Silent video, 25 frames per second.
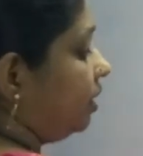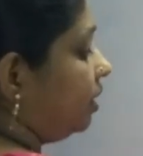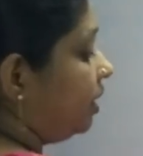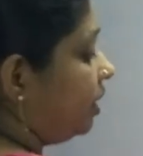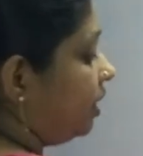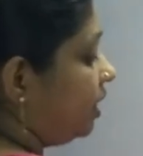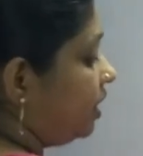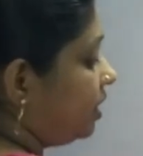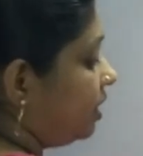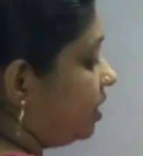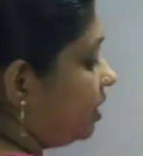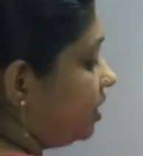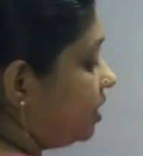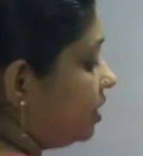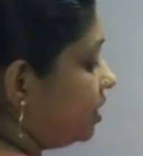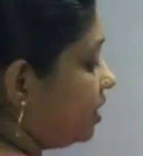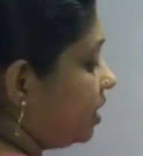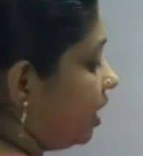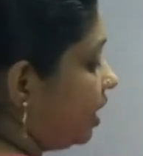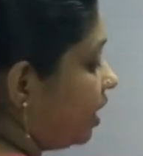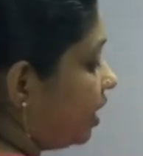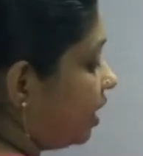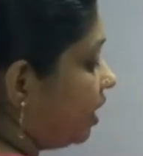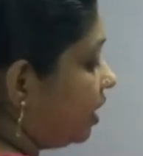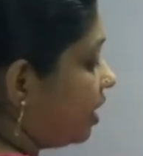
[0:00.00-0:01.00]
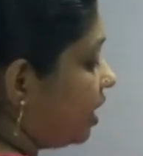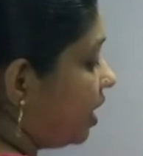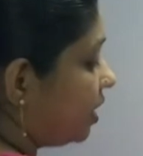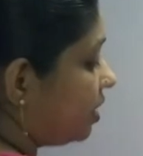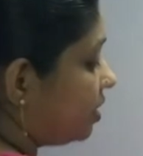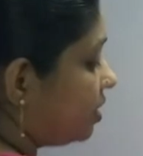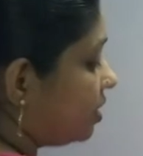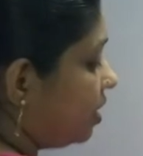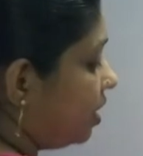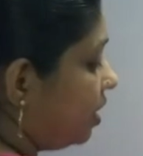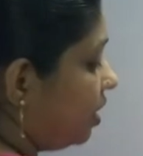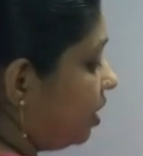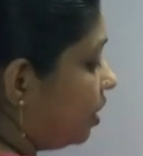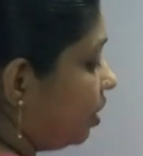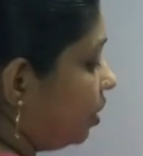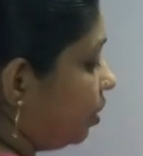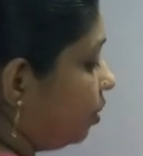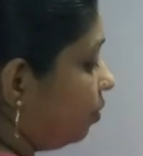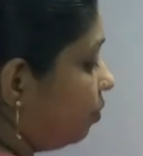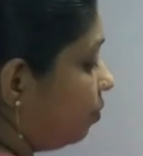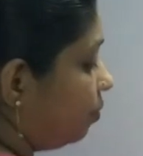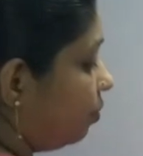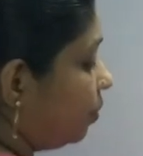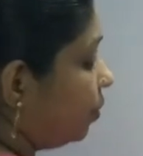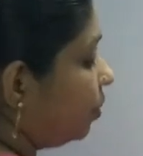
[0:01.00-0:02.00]
it is taken as the
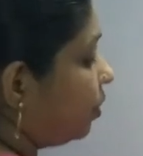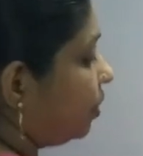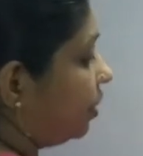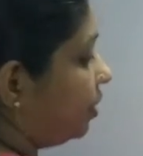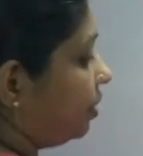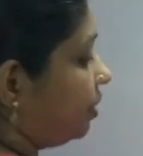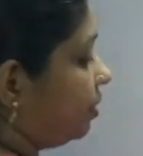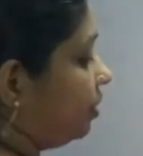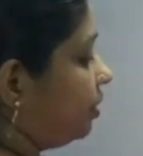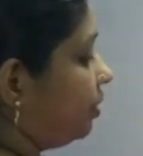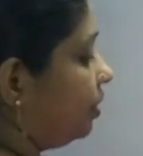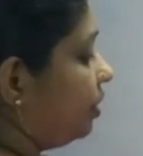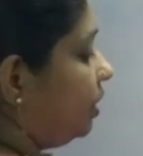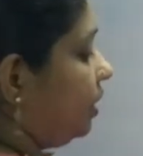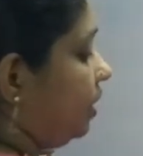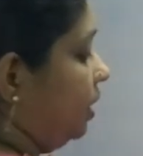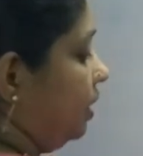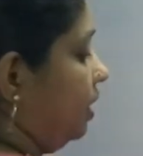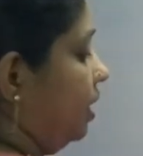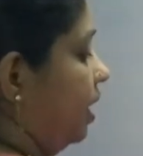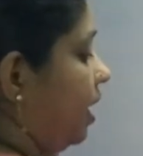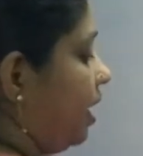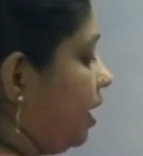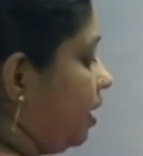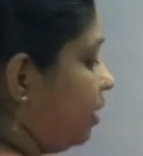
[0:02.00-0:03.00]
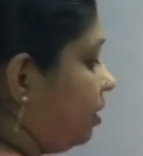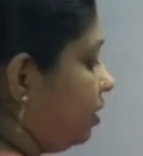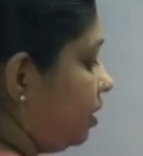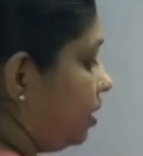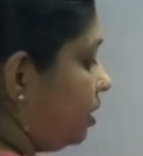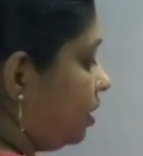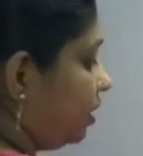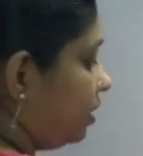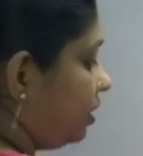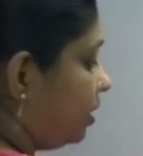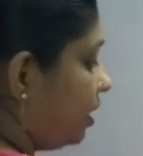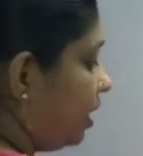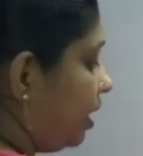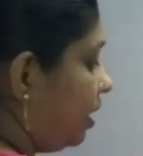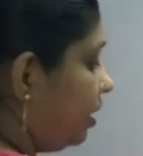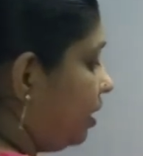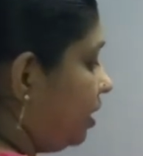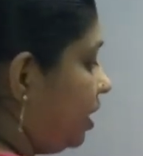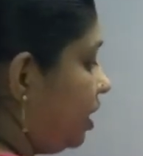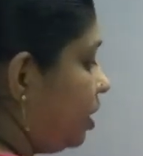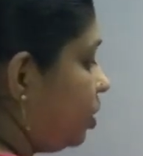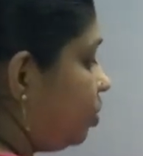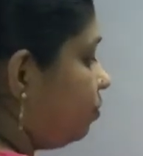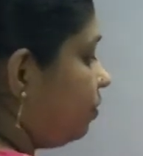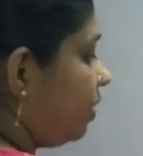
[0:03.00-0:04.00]
input, and then
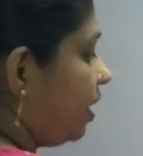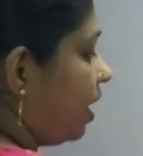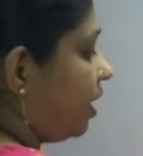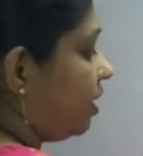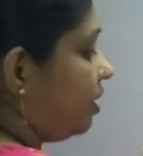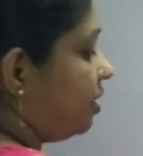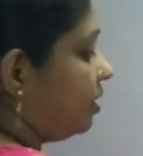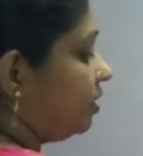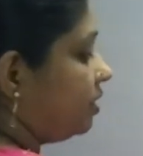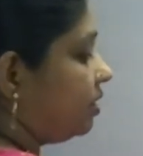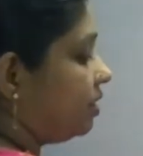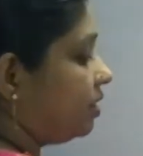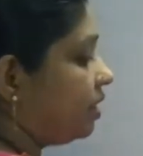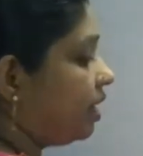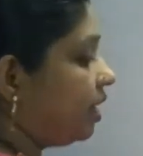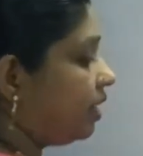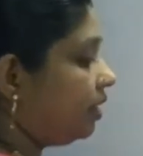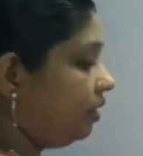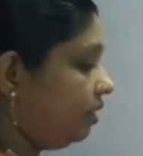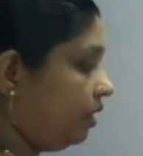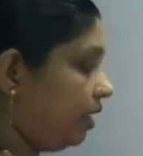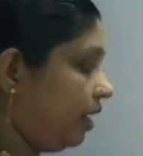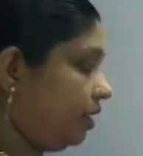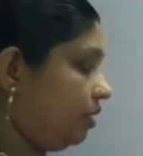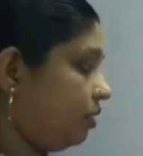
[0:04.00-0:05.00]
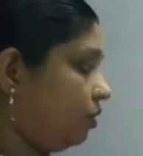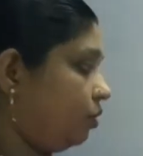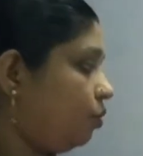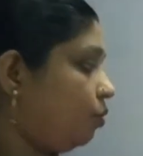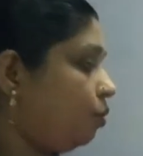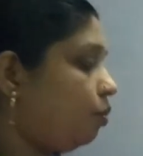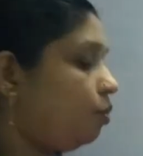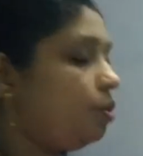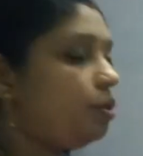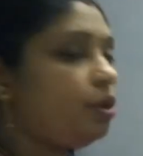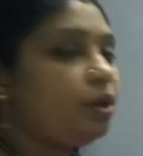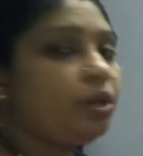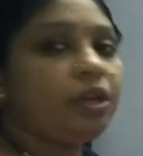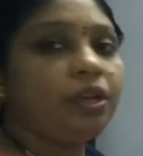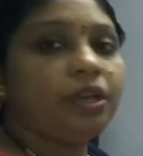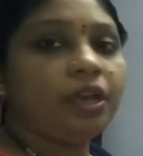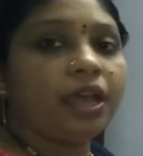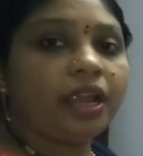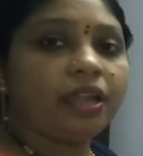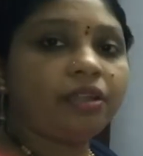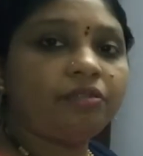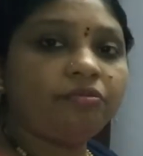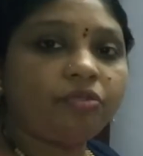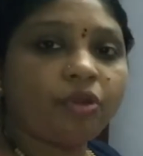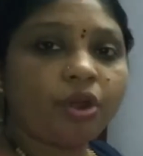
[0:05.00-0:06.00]
it will understand that code,
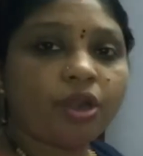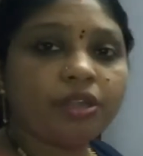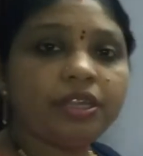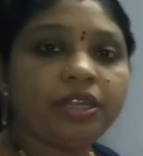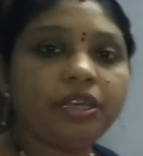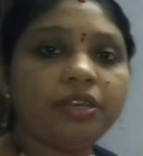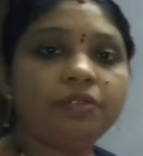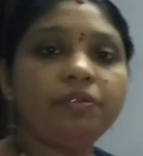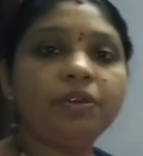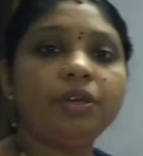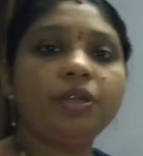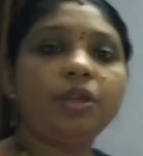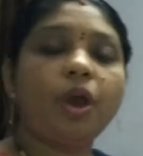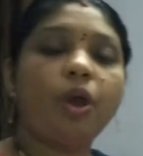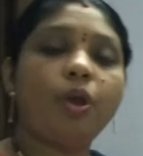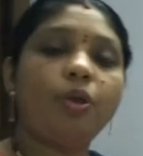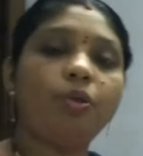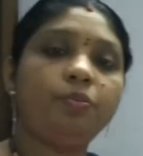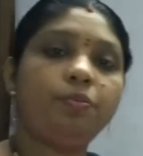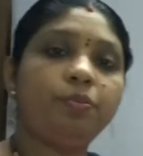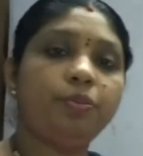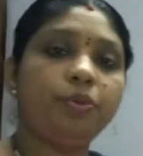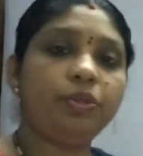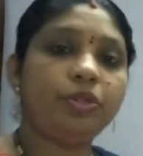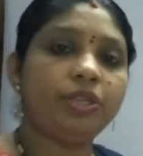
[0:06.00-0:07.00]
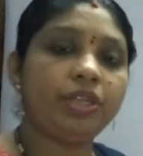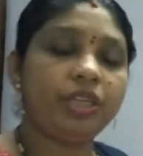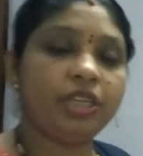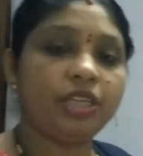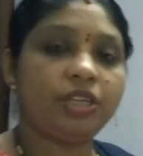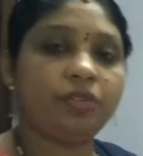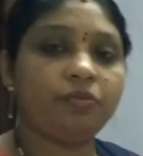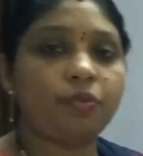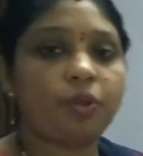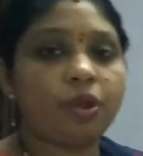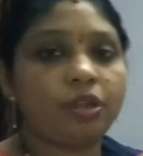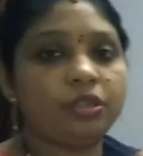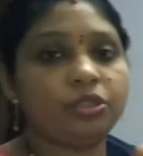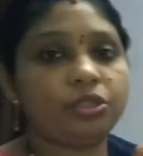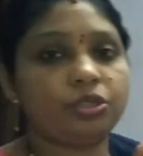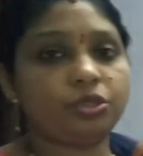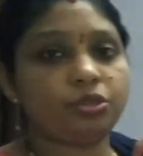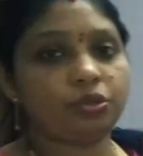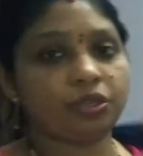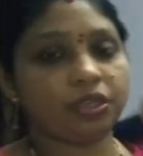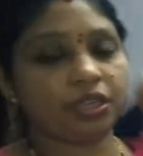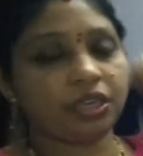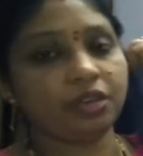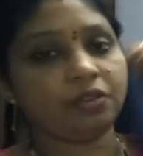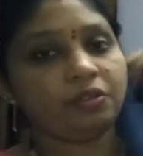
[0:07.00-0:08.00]
and whatever output it wants to
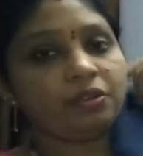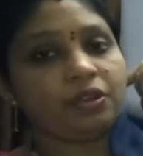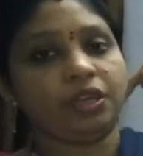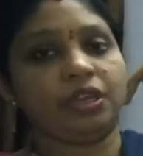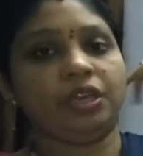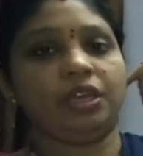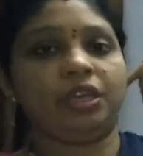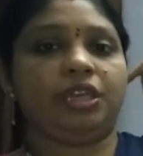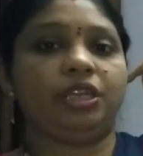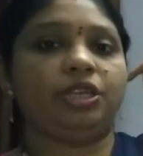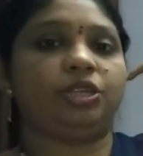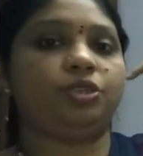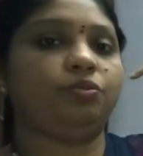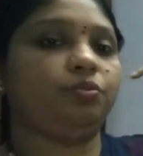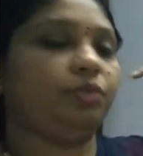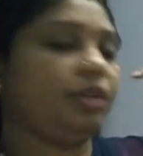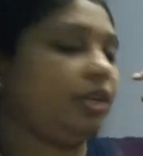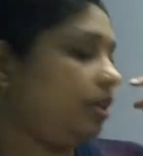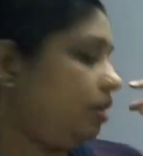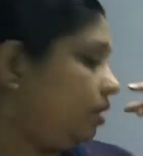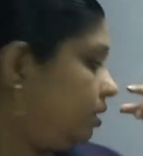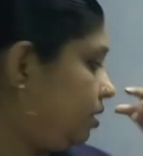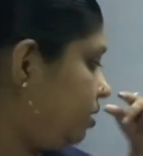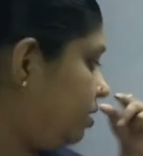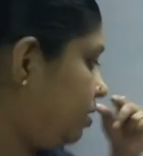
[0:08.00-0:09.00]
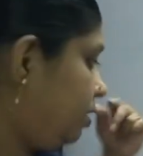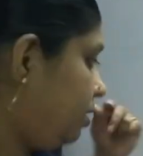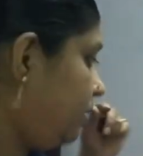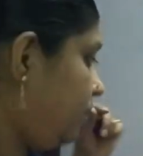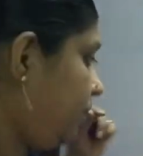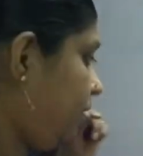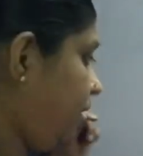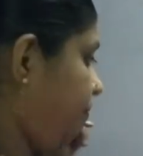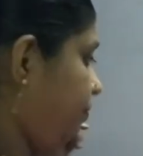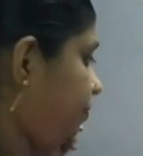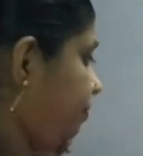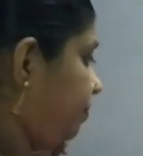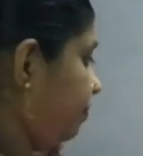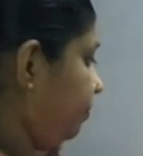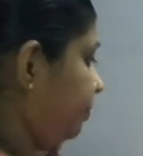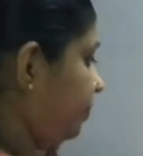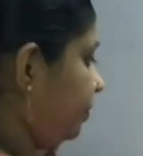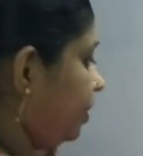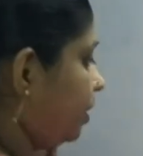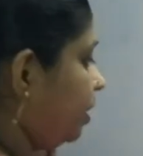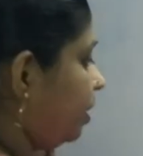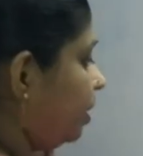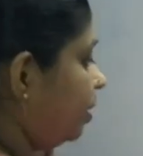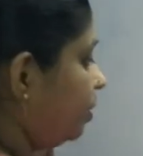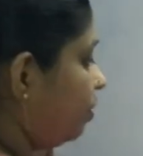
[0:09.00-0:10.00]
give, it will give.
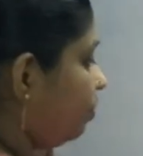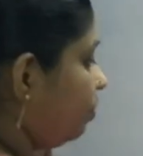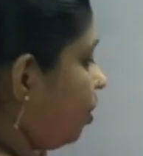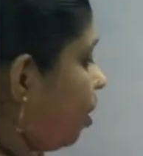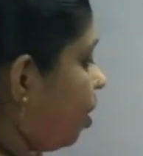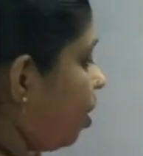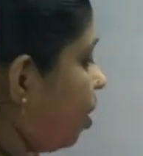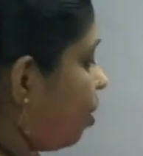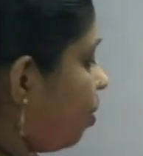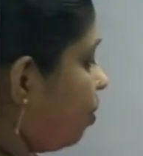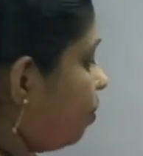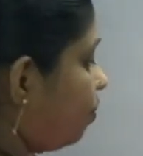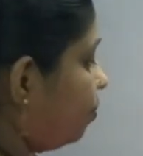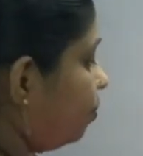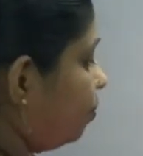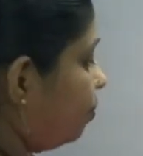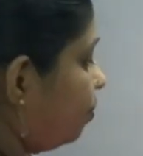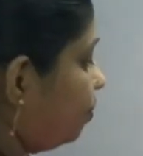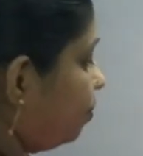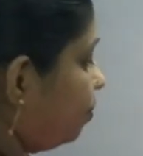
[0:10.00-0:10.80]
How?